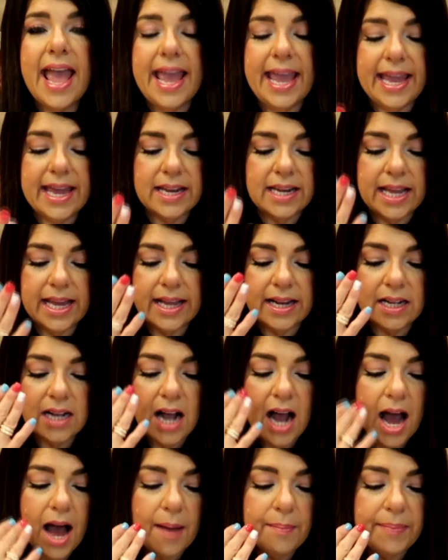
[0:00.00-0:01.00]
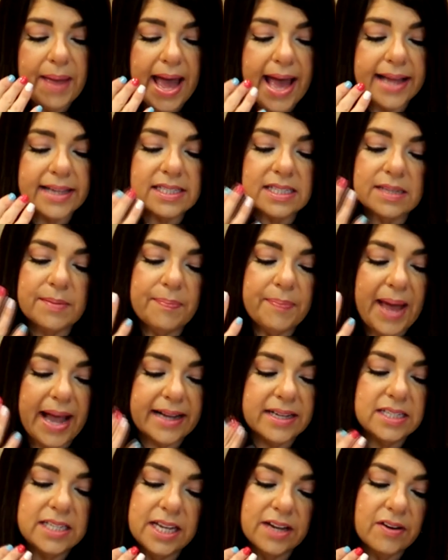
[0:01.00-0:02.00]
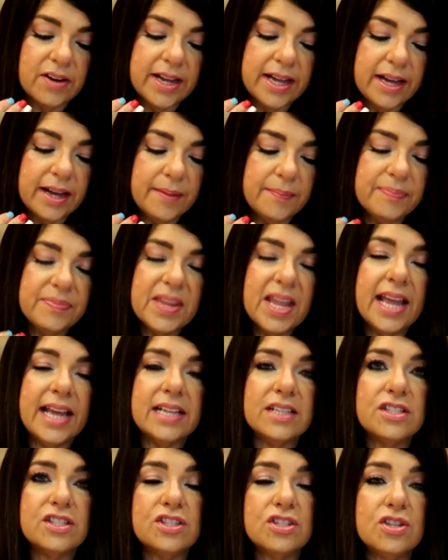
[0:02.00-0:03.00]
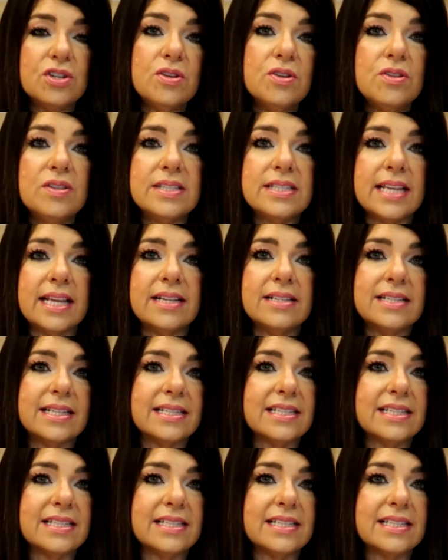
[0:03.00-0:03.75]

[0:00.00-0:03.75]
and it combats bacteria it soothes and